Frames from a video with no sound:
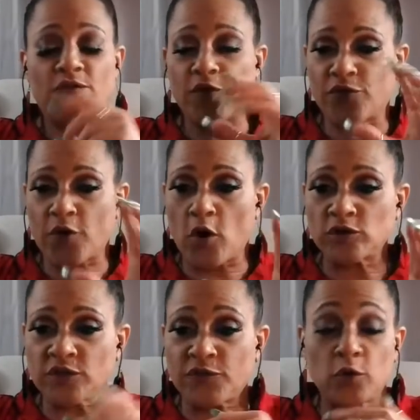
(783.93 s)
For
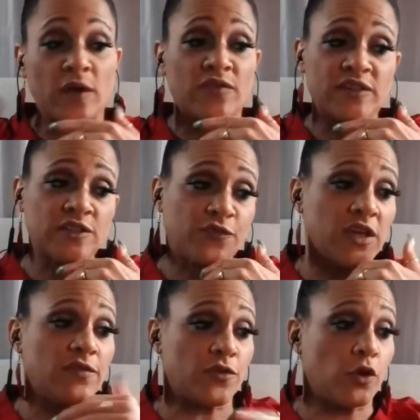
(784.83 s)
those of you, and this is for
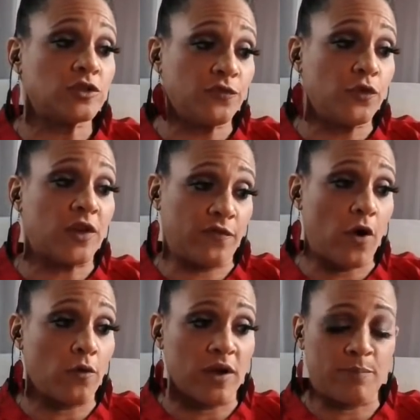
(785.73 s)
even those of you that have
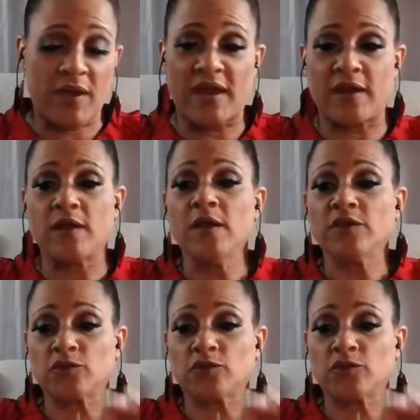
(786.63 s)
already paid.